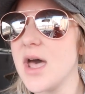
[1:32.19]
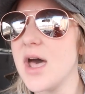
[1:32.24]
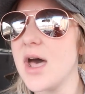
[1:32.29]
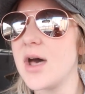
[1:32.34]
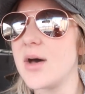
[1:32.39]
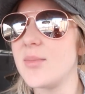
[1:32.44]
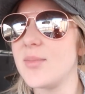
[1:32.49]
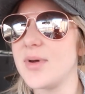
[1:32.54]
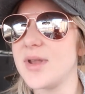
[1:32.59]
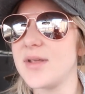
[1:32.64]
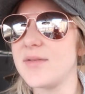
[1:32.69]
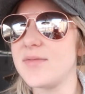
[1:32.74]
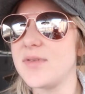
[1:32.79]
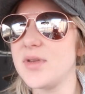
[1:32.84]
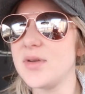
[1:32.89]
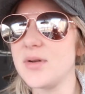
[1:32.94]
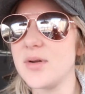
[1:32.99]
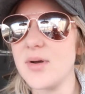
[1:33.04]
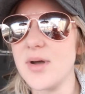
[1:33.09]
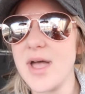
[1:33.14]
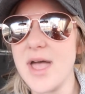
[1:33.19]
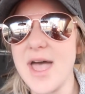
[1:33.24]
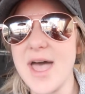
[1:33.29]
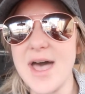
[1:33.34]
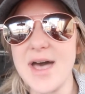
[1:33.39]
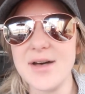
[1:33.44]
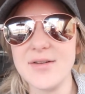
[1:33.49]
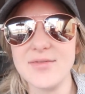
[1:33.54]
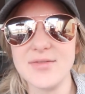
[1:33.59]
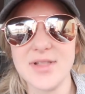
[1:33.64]
um, but if you don't
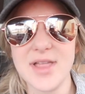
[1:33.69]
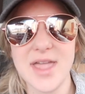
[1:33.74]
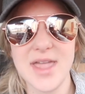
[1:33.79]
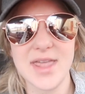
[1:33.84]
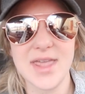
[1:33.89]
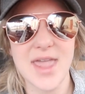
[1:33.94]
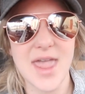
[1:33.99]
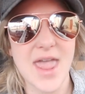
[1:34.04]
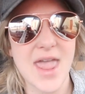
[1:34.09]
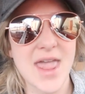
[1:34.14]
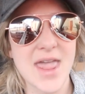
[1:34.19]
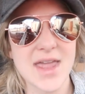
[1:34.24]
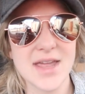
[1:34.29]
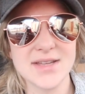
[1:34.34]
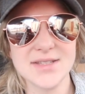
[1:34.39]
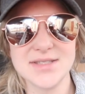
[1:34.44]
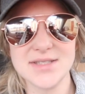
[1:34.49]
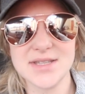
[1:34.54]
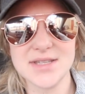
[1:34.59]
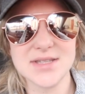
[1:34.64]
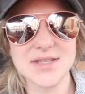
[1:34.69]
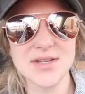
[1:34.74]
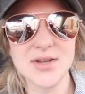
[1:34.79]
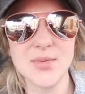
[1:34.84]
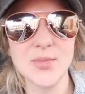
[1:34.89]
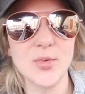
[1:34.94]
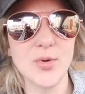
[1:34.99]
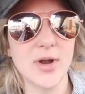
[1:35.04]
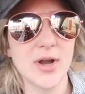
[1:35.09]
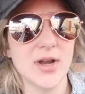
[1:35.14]
have like a
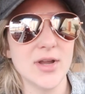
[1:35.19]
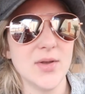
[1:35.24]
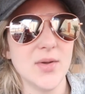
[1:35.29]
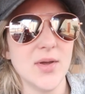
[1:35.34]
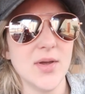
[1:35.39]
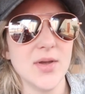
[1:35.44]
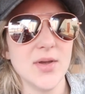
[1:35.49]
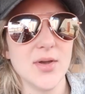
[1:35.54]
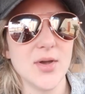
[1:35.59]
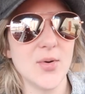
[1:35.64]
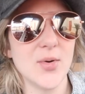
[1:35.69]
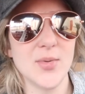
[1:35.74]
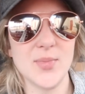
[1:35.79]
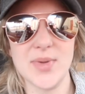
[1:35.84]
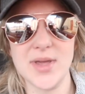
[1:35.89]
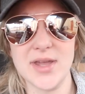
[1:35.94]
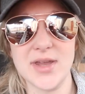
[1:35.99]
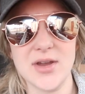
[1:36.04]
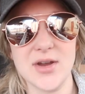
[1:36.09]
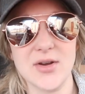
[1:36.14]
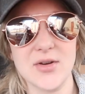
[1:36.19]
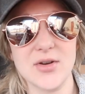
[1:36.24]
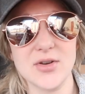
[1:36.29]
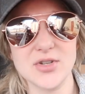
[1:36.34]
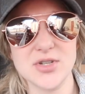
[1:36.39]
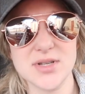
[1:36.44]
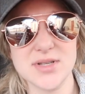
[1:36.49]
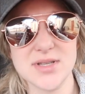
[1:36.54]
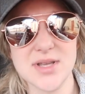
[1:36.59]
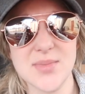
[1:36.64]
system where you can go and pick your
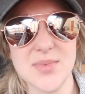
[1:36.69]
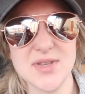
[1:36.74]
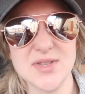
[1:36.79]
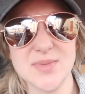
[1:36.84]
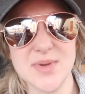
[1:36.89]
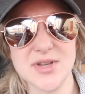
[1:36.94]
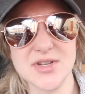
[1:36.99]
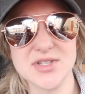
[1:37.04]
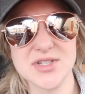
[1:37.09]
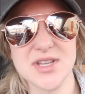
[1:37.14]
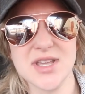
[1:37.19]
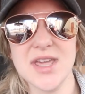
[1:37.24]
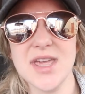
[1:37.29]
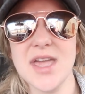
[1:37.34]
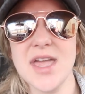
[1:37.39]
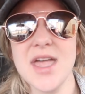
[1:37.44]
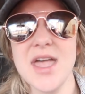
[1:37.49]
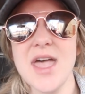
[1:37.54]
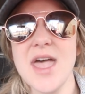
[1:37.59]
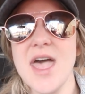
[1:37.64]
groceries up, especially